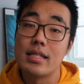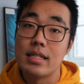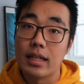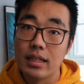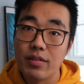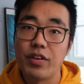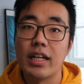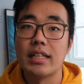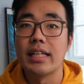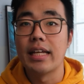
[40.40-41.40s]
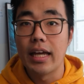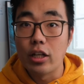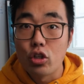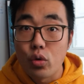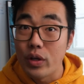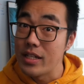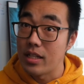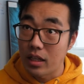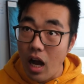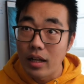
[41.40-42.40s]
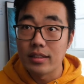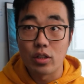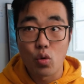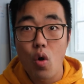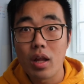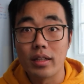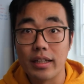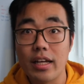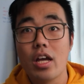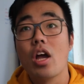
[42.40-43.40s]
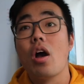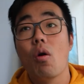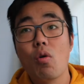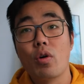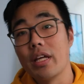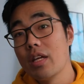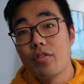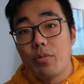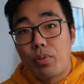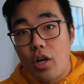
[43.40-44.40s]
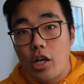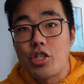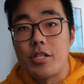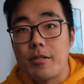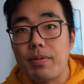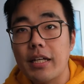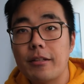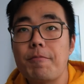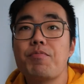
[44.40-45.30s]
significantly increase the content quality or even the production speed.